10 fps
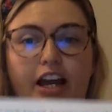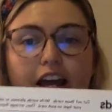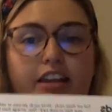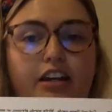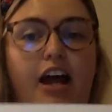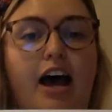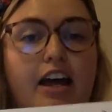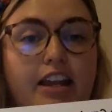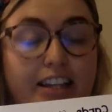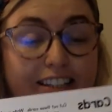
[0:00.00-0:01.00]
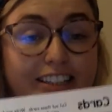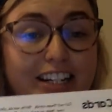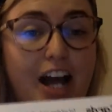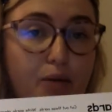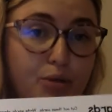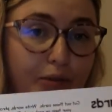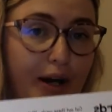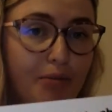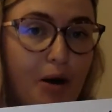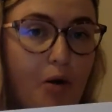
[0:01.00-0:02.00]
and this is going to help you write
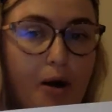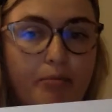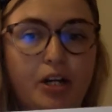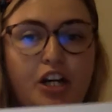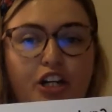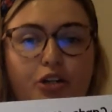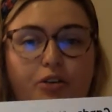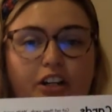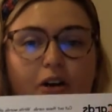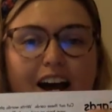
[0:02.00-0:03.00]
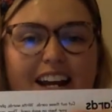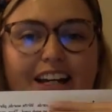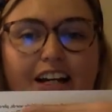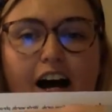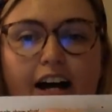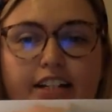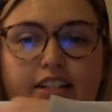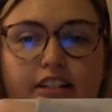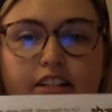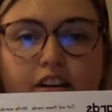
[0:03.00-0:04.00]
your poem. You can go ahead and
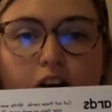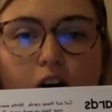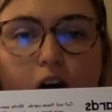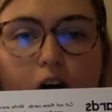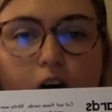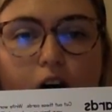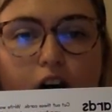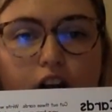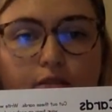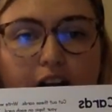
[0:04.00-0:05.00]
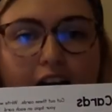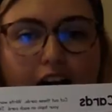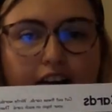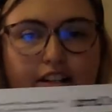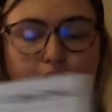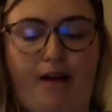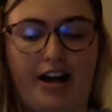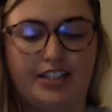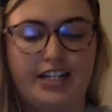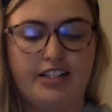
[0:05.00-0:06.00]
cut all around these
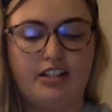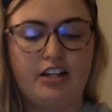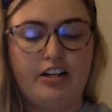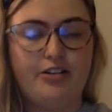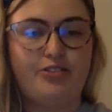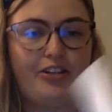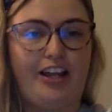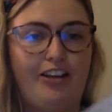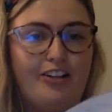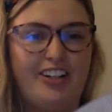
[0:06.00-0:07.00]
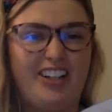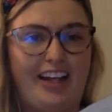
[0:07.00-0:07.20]
boxes so they look